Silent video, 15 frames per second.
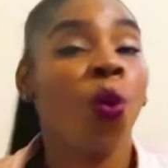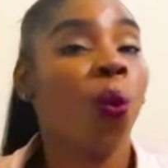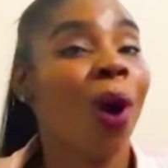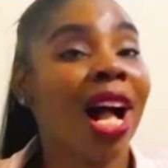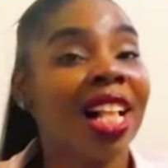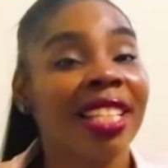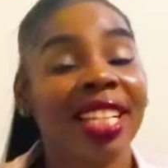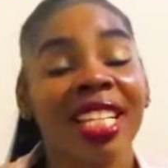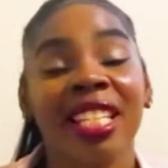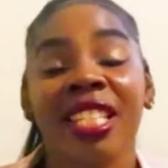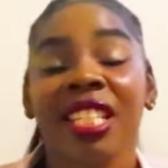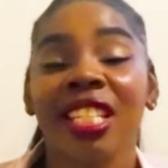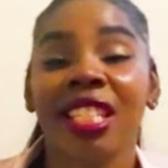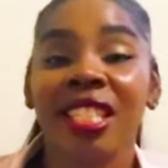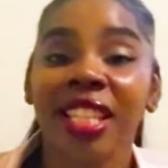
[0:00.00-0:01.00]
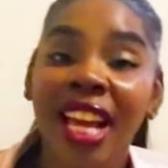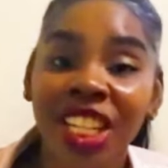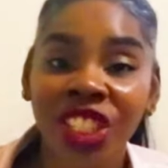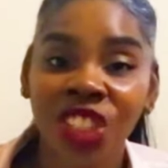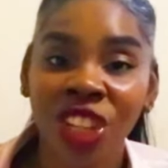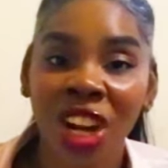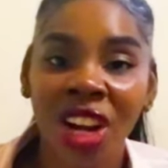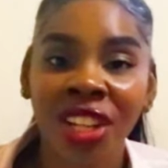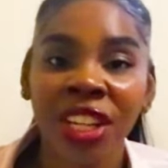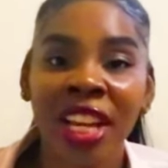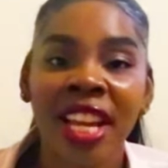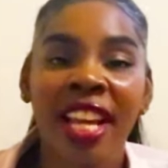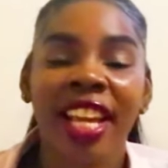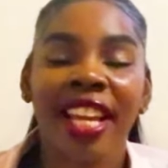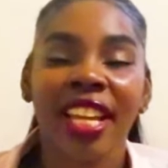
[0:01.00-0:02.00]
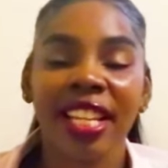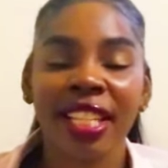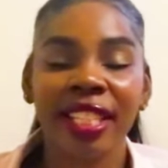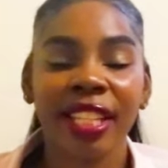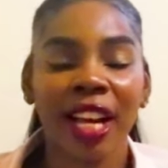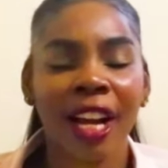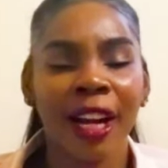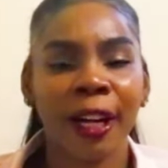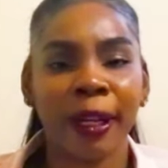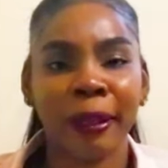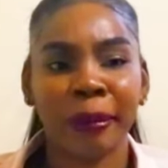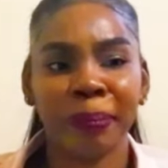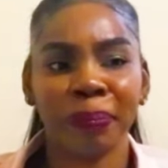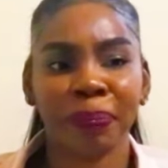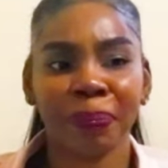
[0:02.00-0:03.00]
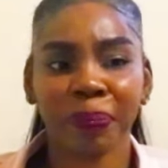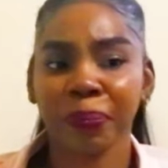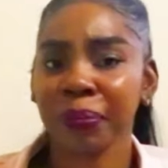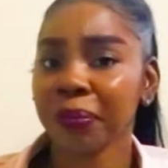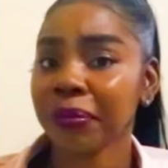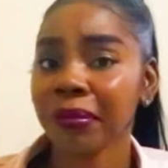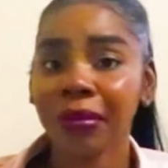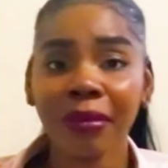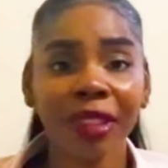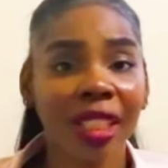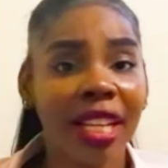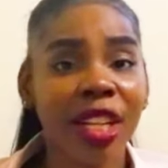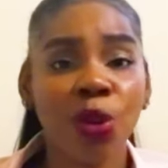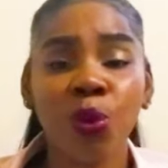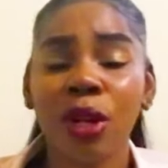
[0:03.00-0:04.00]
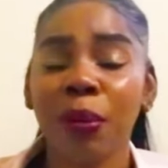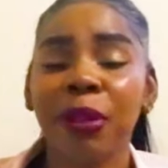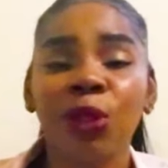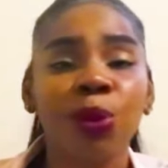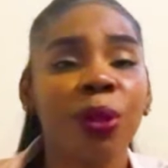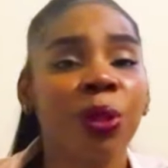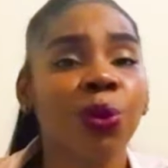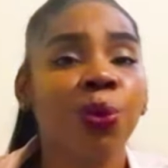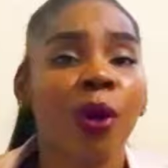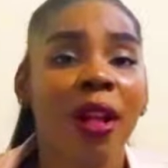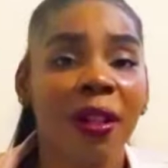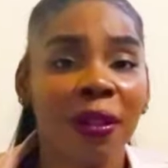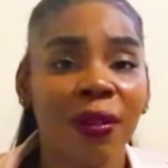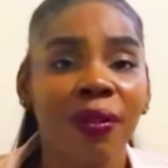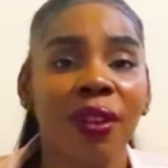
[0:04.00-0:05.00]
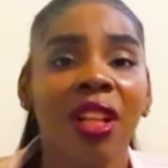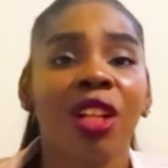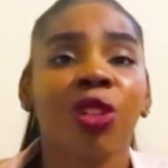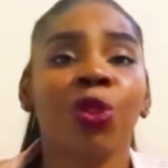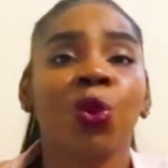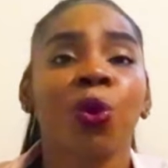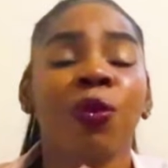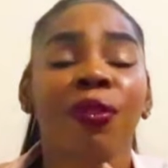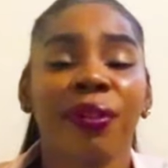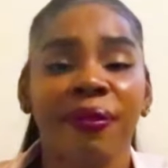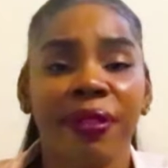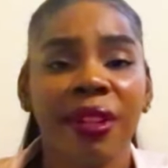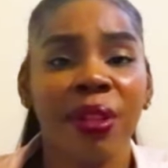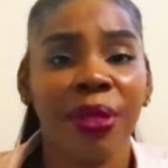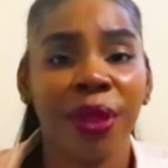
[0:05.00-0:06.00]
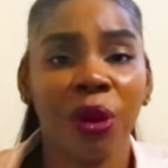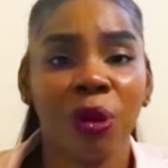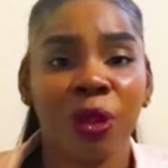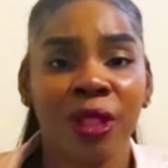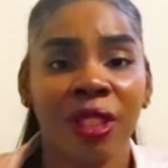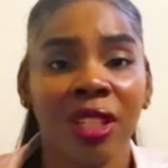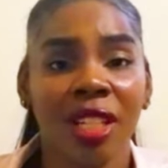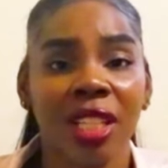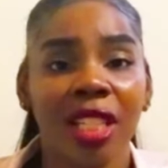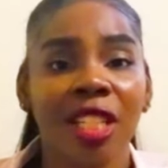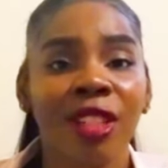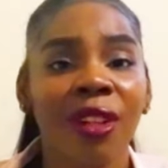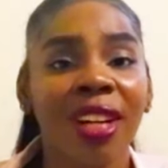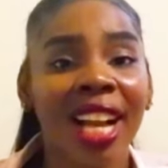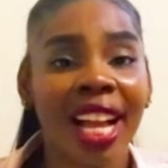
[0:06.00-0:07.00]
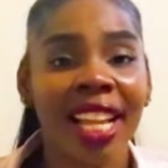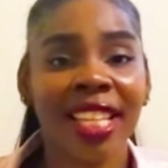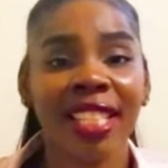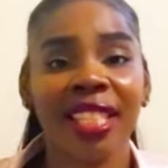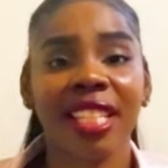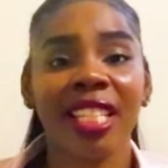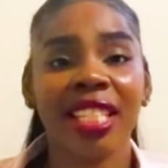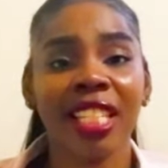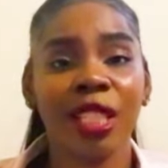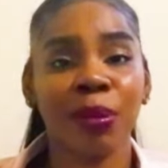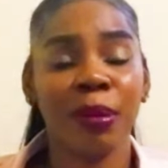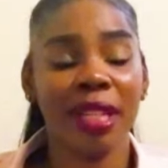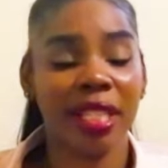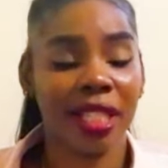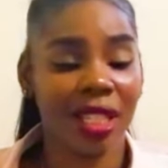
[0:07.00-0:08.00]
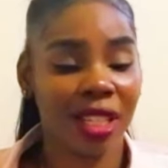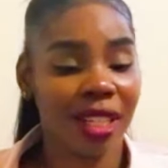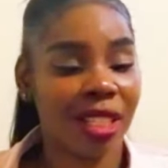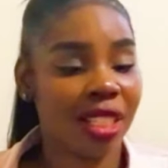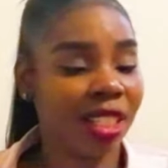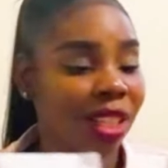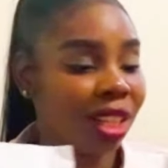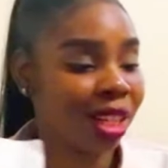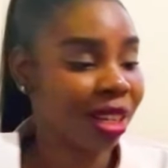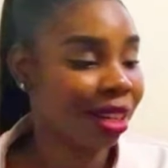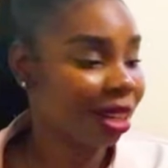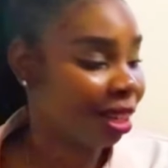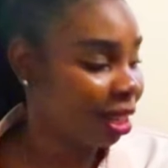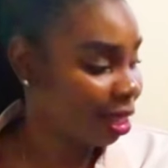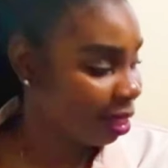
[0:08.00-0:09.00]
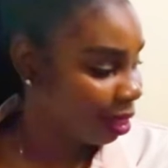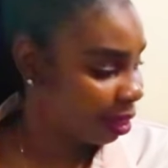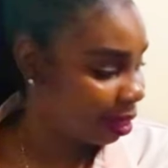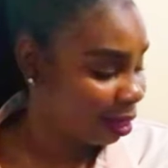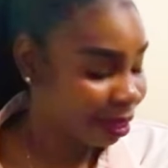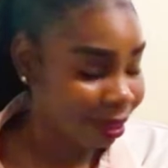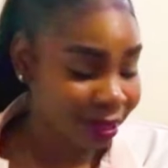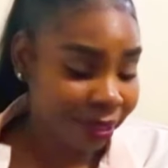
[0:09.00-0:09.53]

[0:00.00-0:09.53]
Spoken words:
whilst a C-section is anywhere between $12,000 to $15,000. So guys, this is basically the cost.